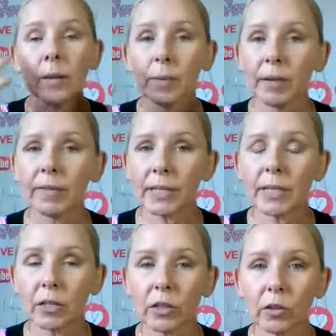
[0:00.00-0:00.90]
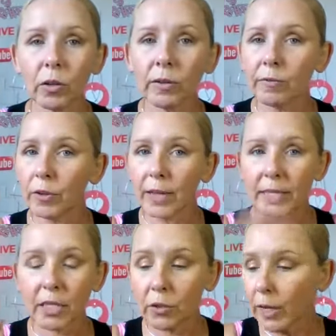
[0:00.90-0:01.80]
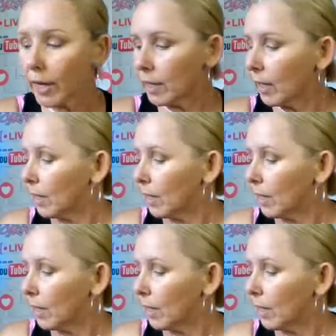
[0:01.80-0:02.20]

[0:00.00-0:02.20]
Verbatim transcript: But if that's a look you're going for, that's great.